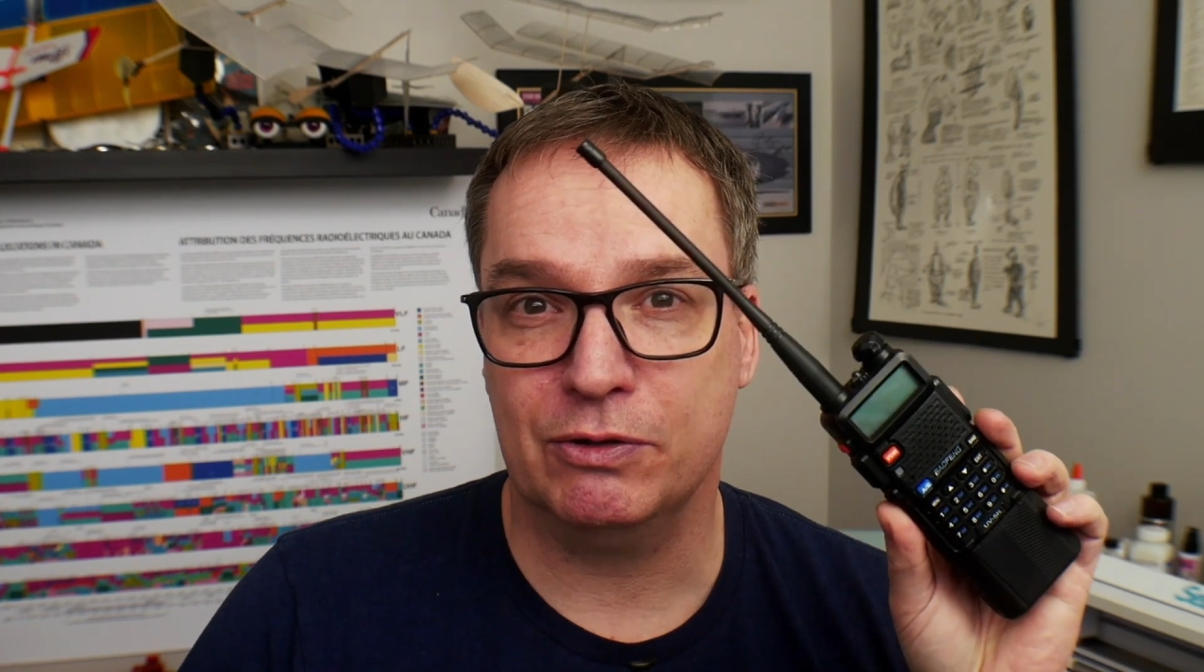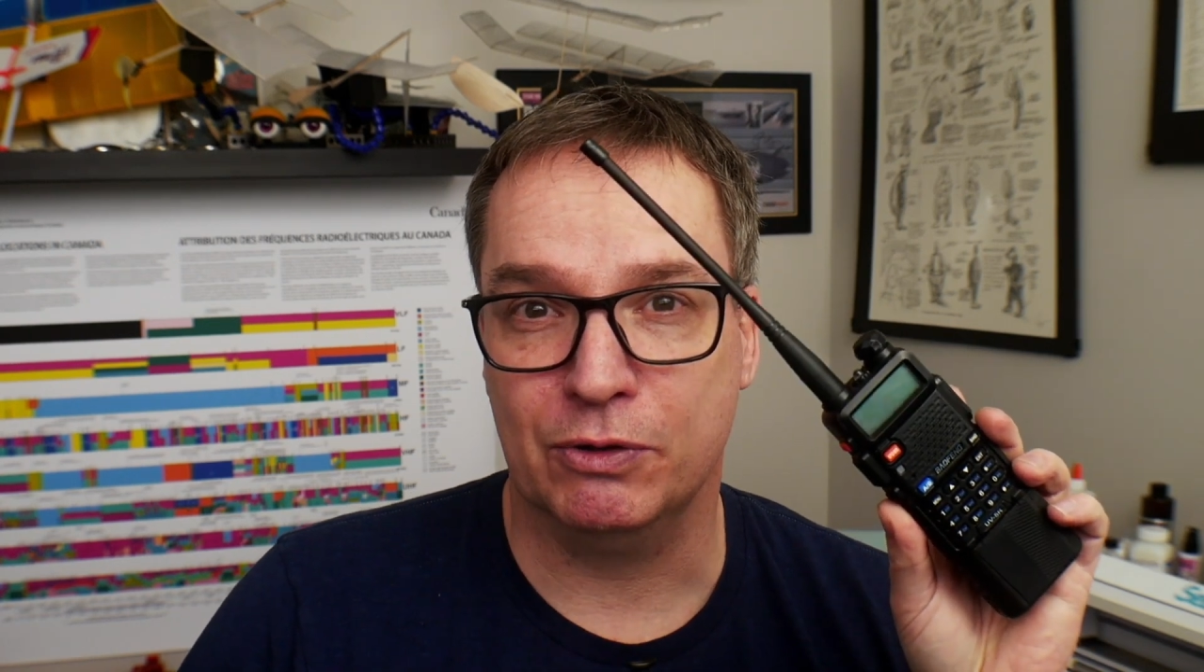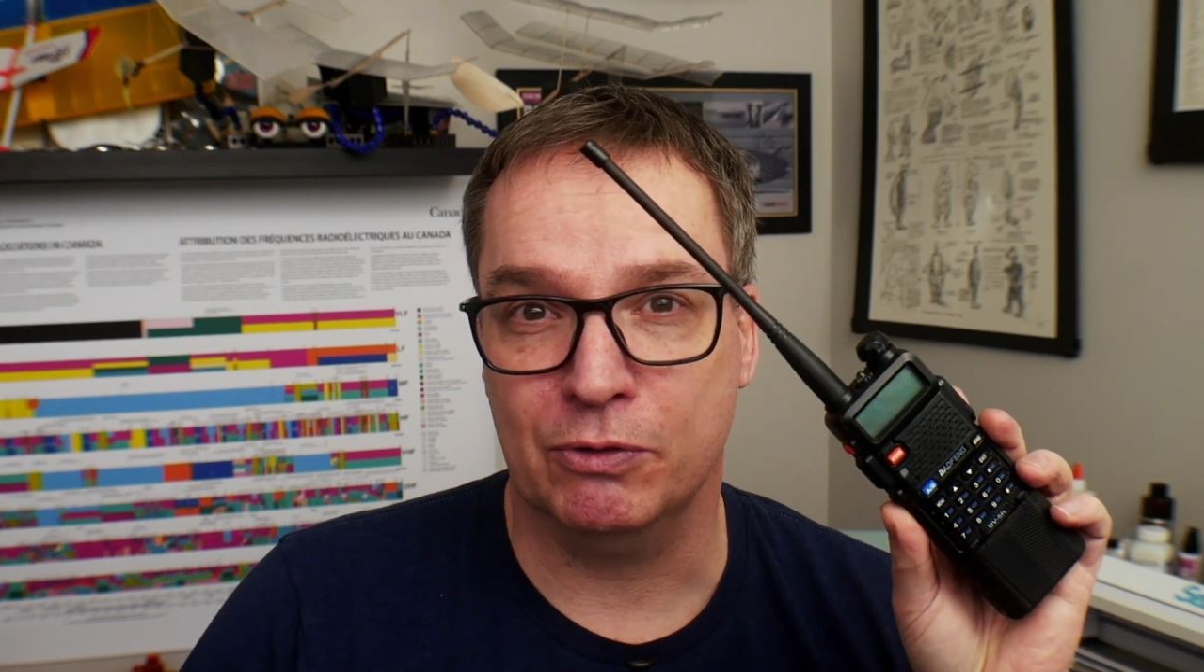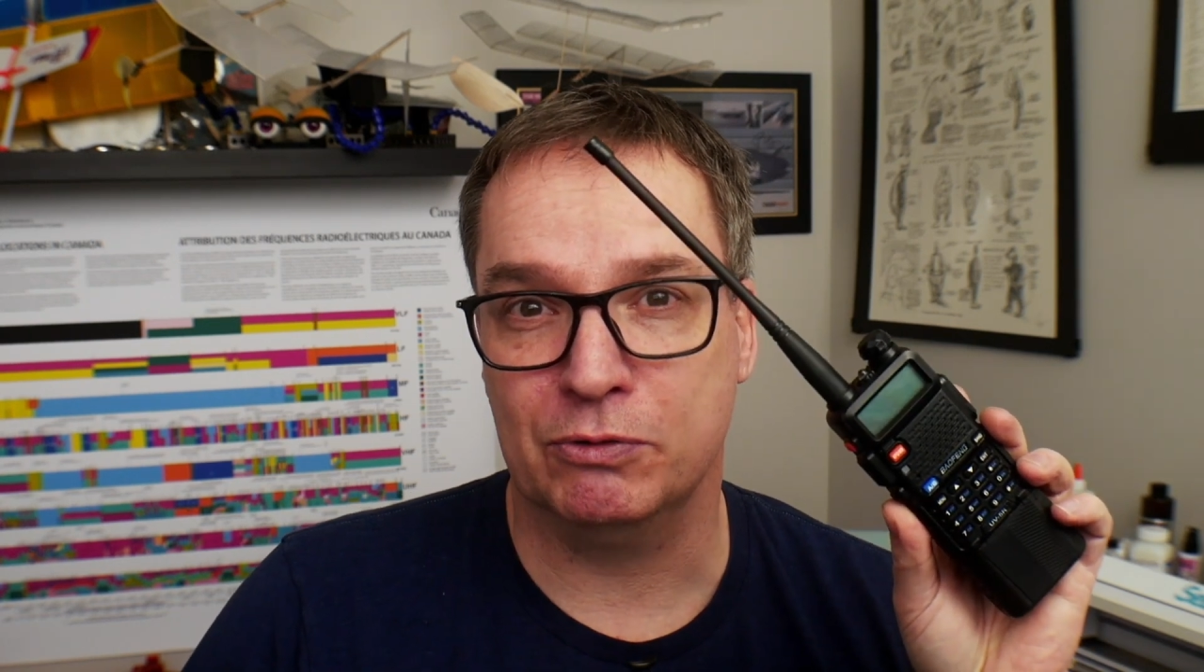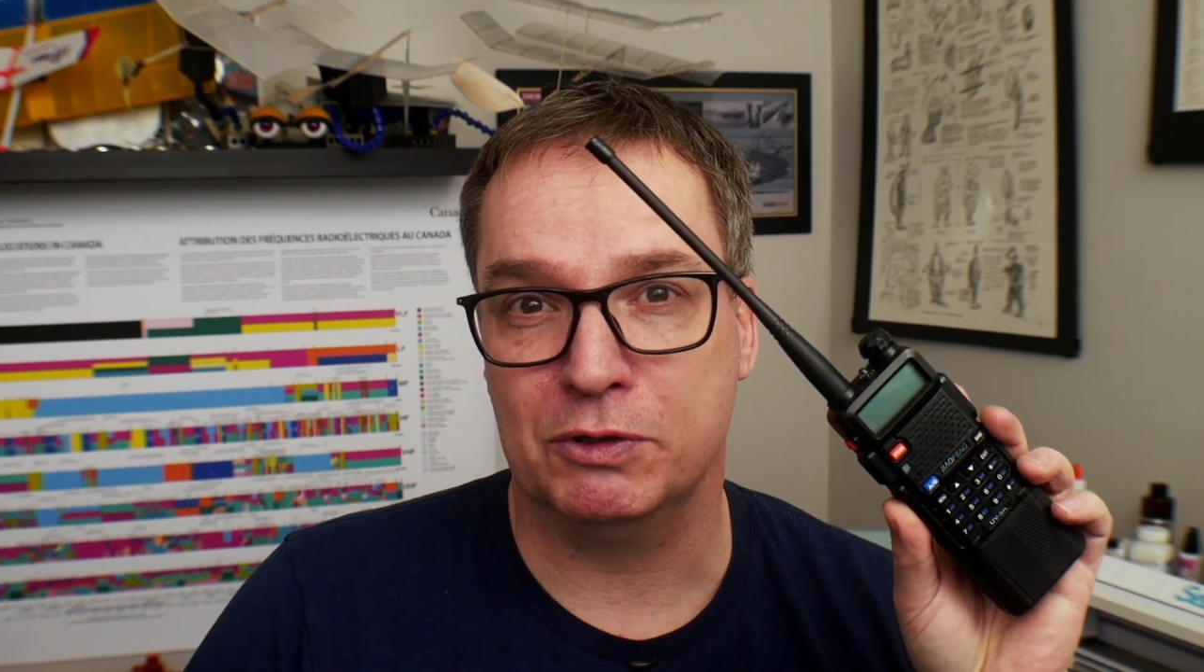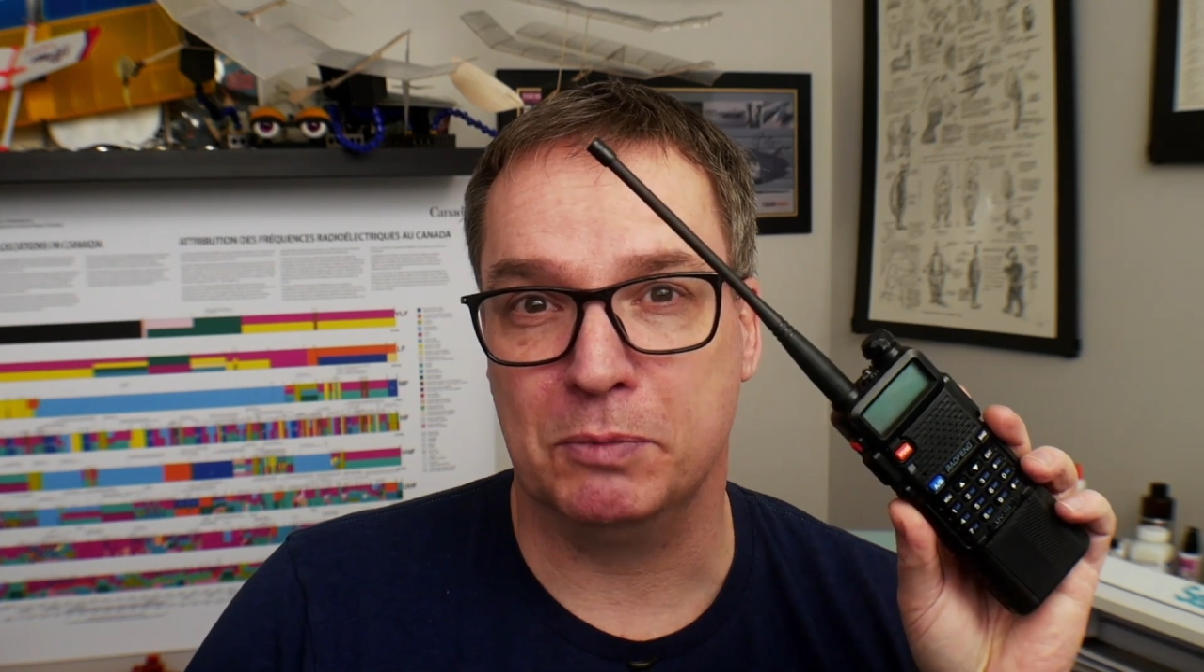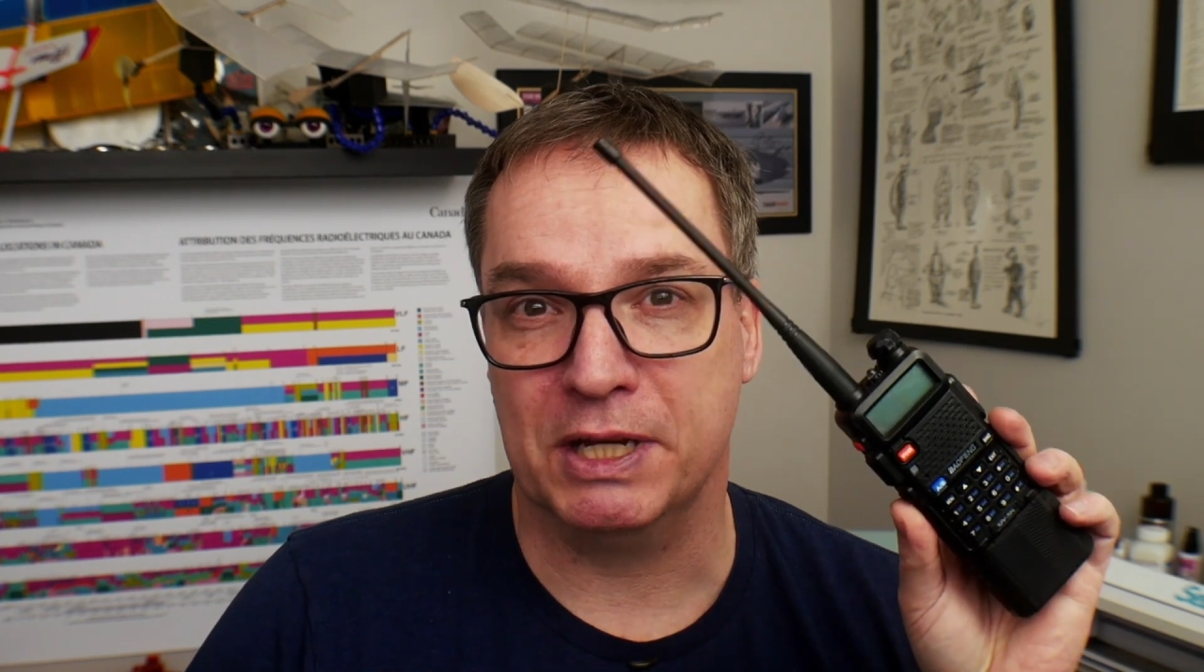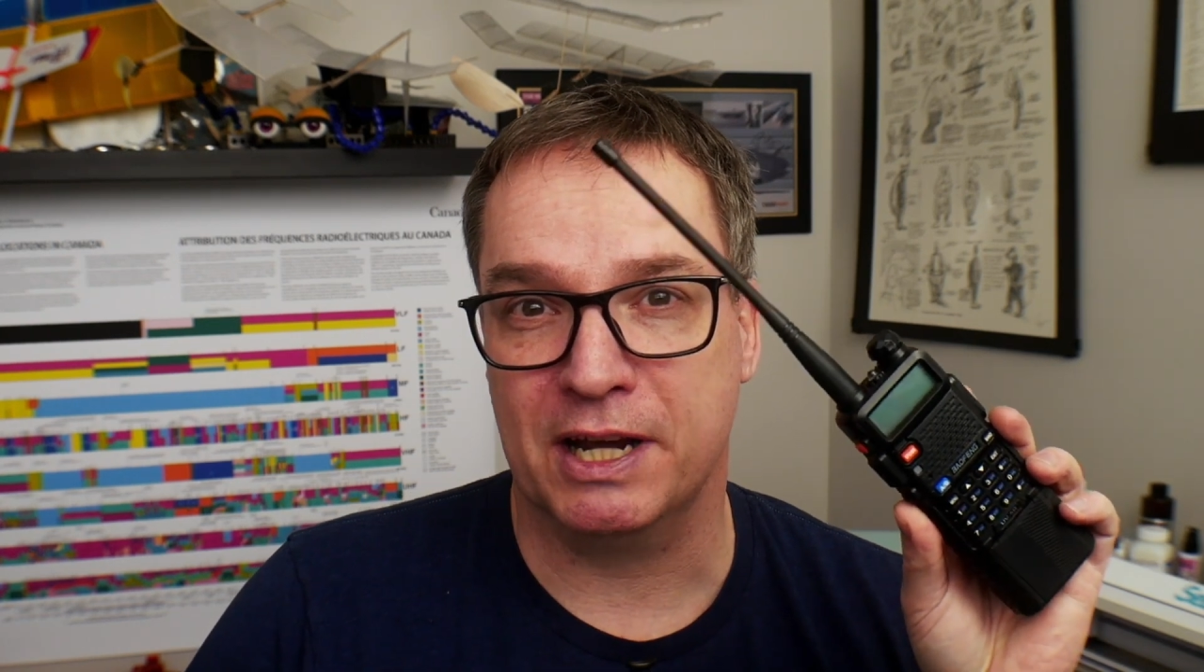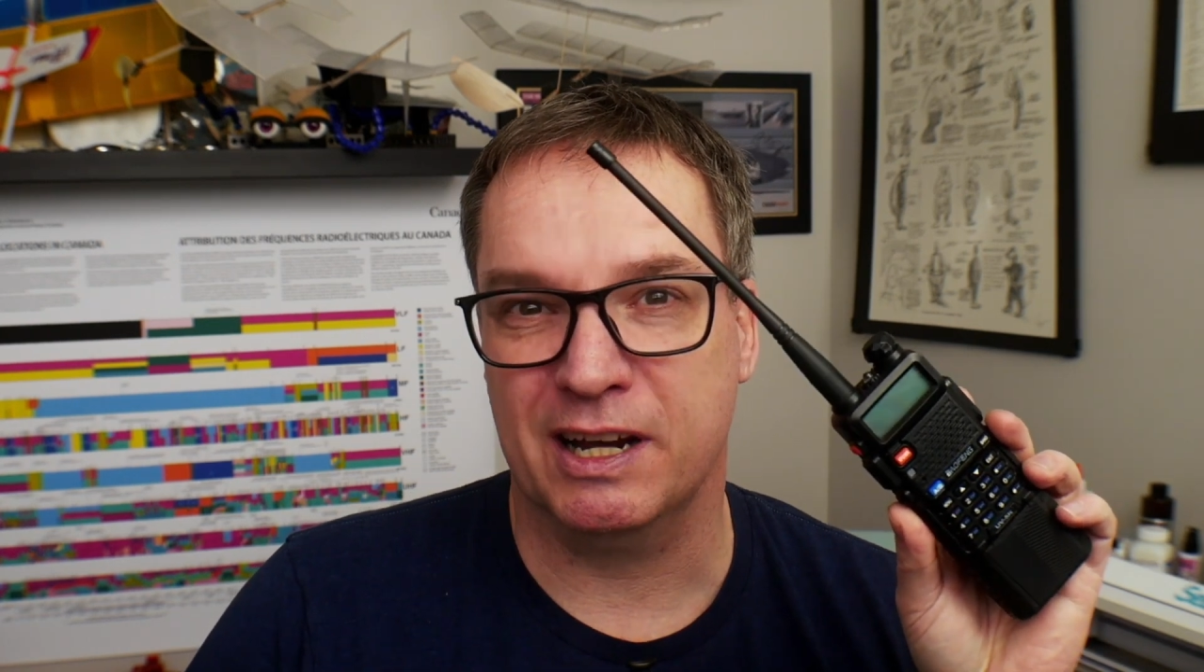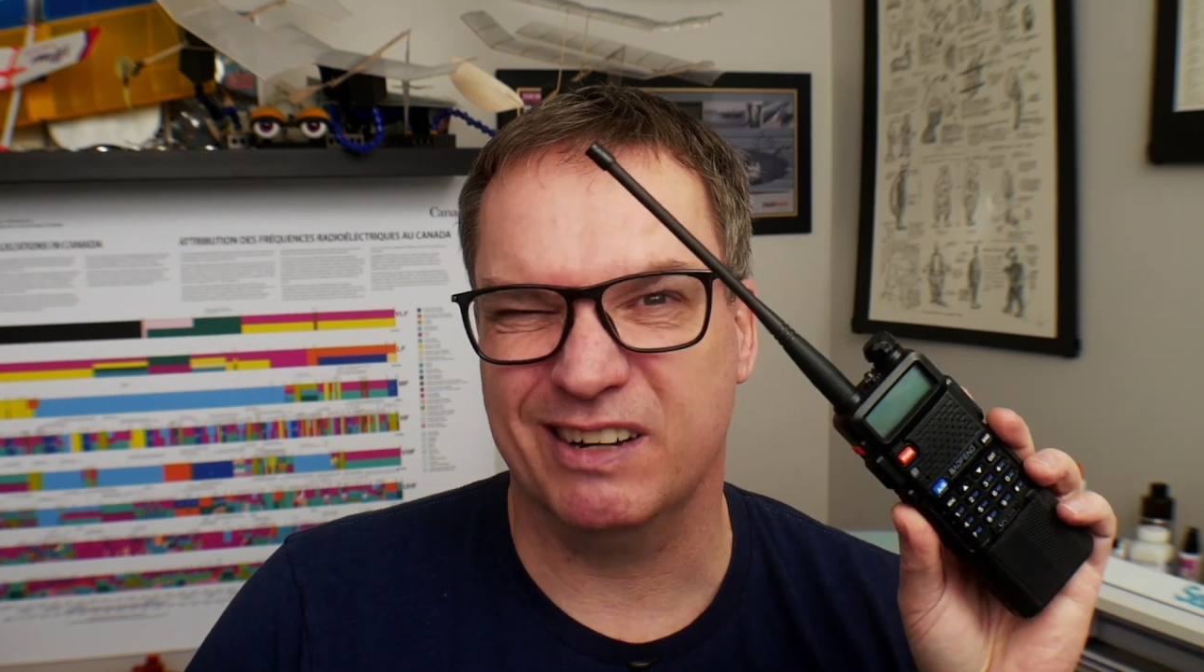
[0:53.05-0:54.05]
known to be
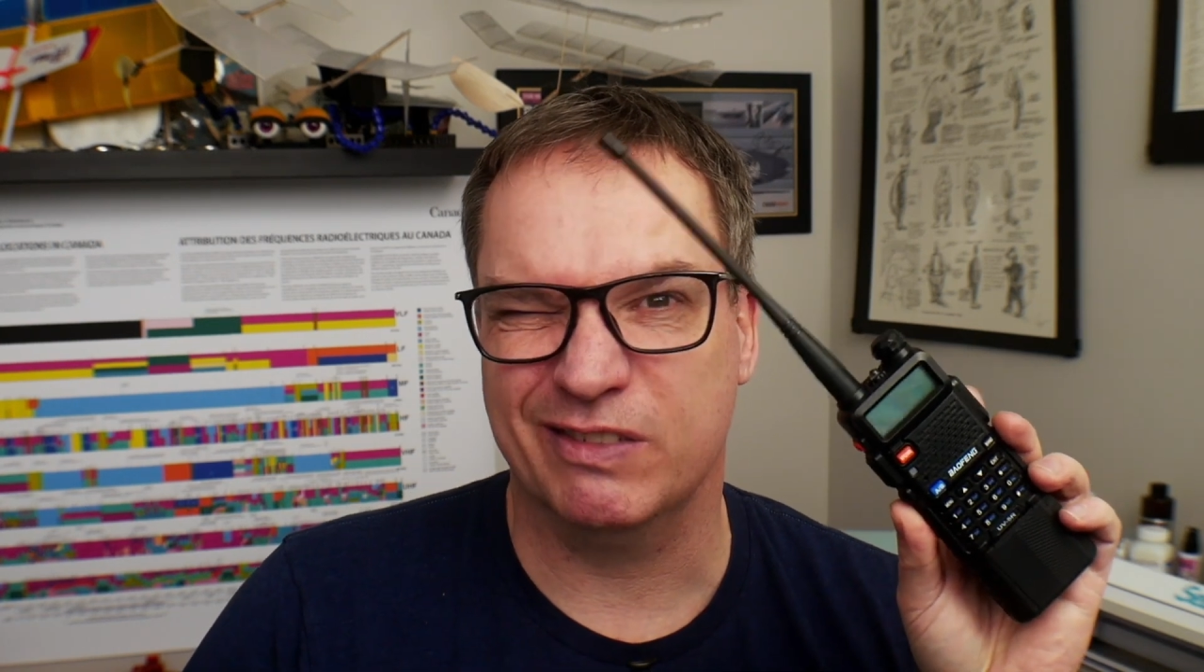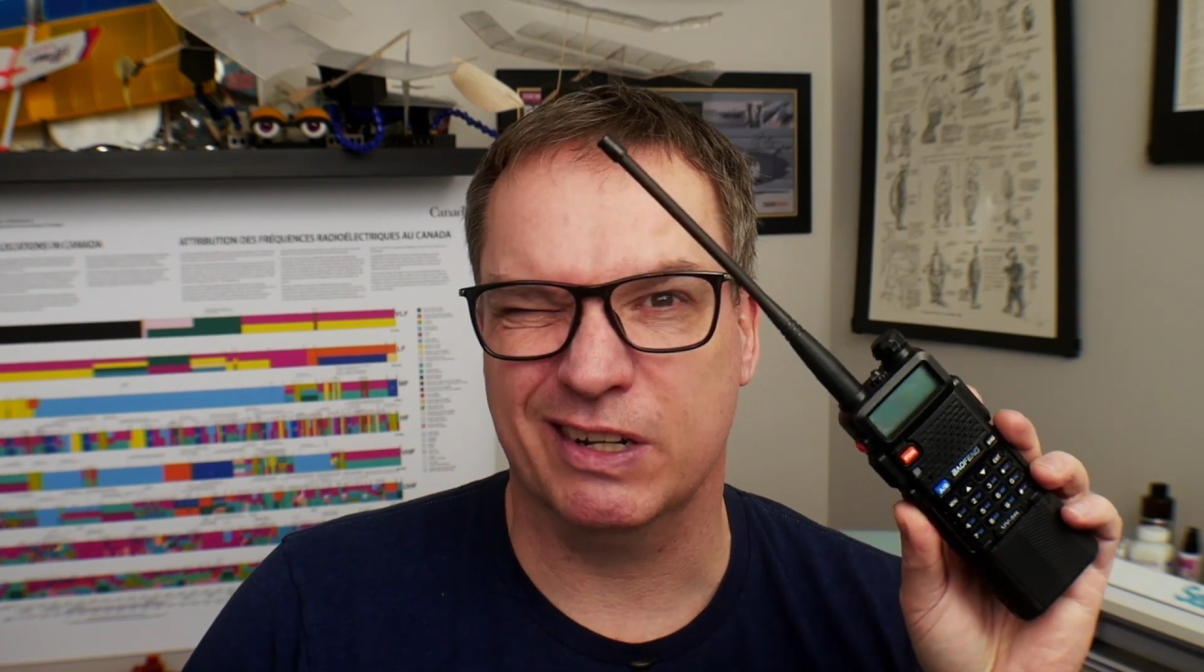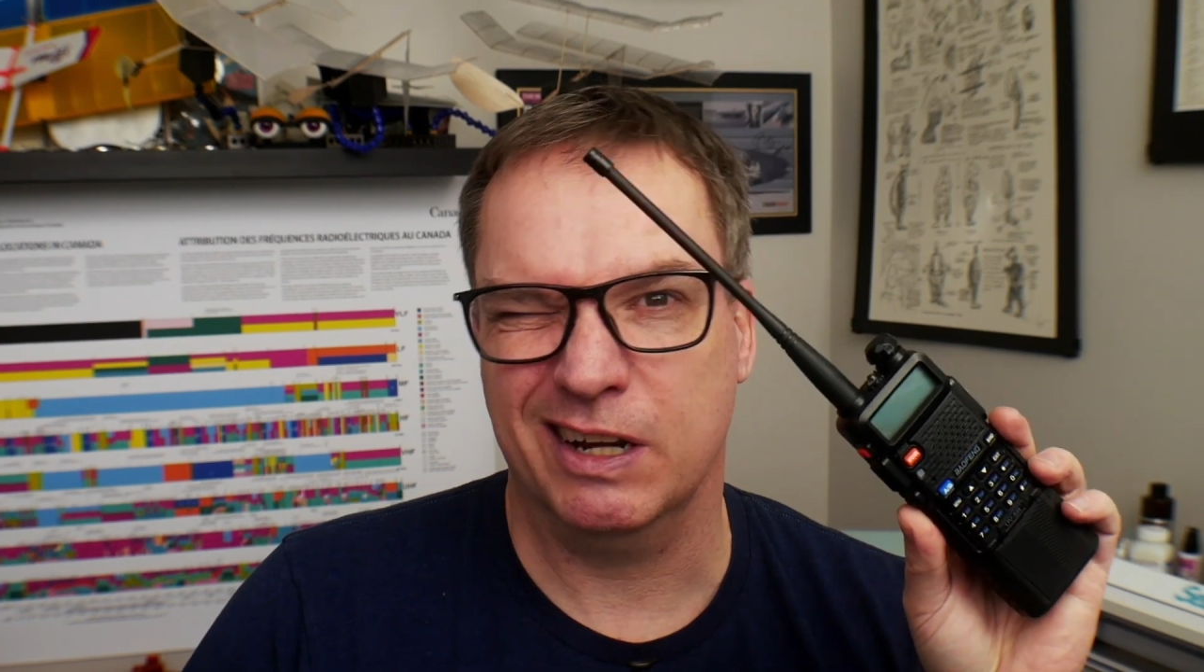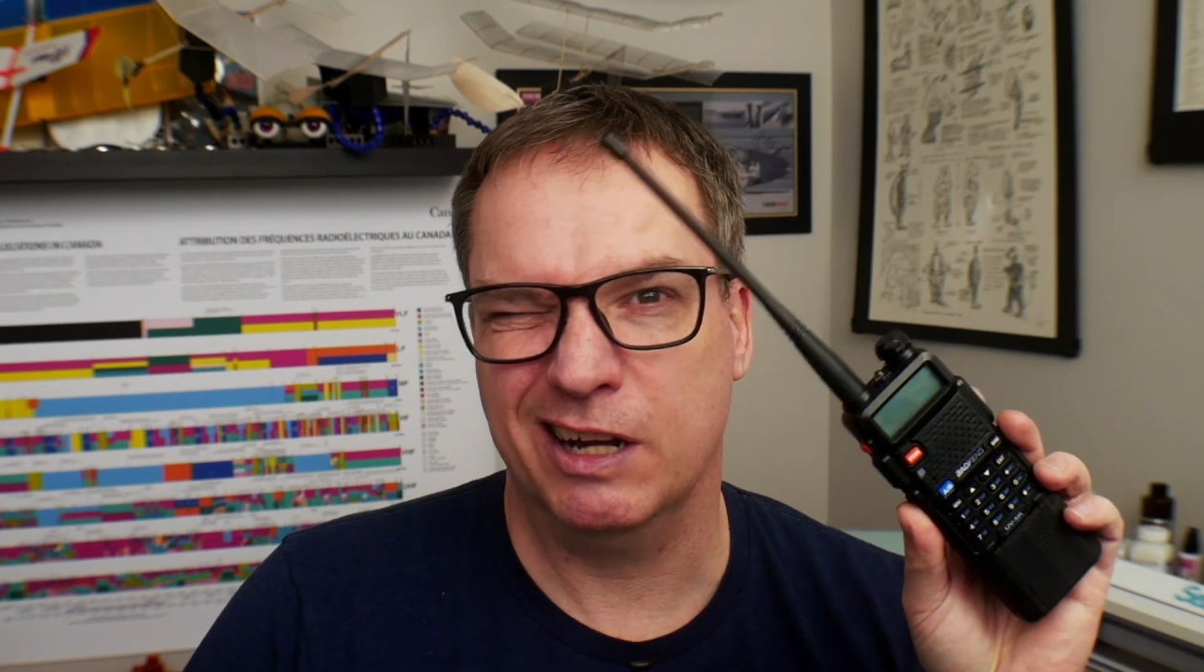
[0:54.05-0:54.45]
kind of a,